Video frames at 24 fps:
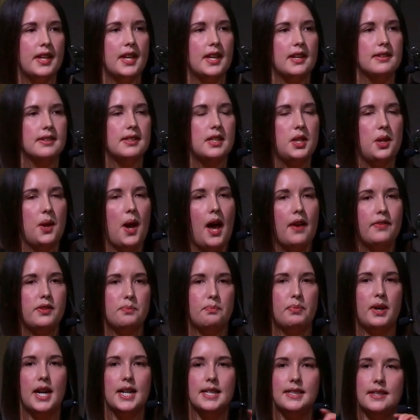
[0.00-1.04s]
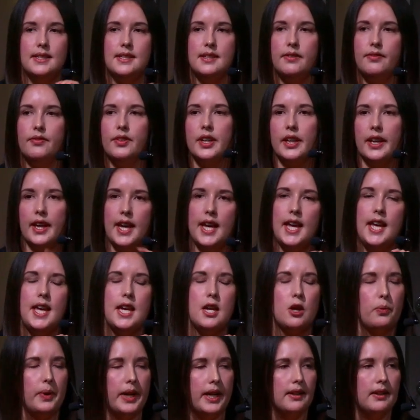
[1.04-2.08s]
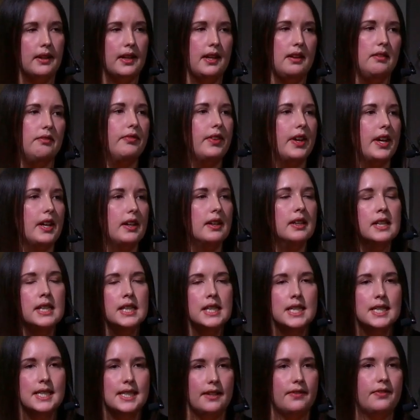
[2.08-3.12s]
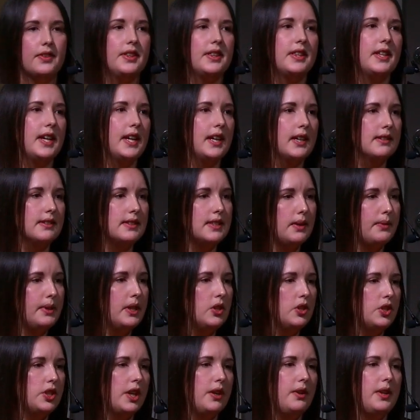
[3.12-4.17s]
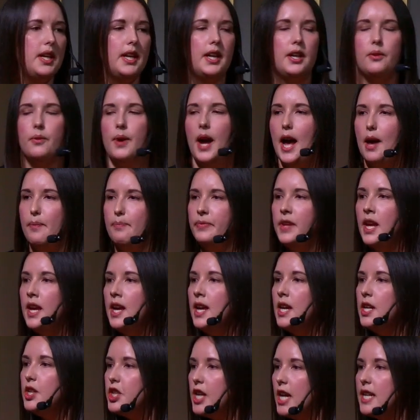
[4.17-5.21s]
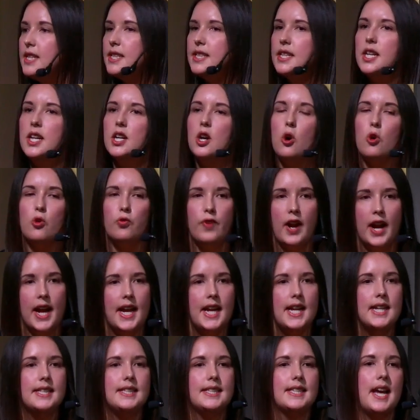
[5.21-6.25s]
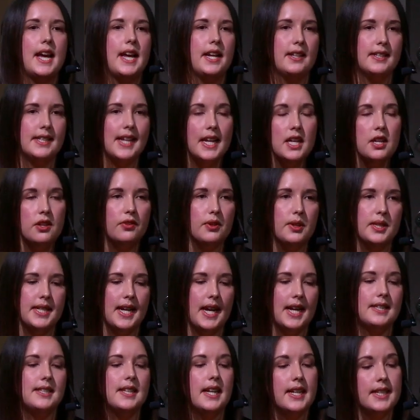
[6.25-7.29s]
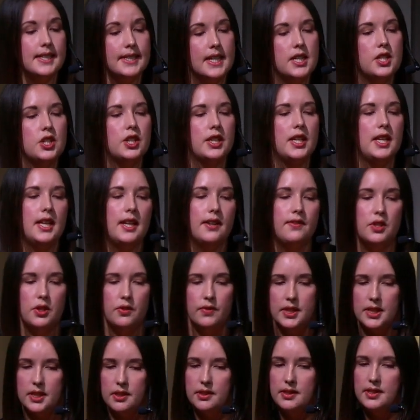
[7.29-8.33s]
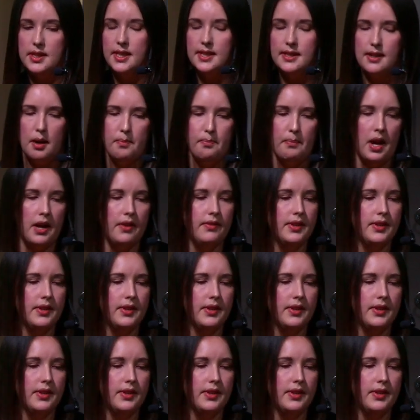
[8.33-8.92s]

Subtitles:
things, and you have to press a different key quickly for different things. So it'll show you gender or race and take you through a test. And essentially it gives you results. These aren't my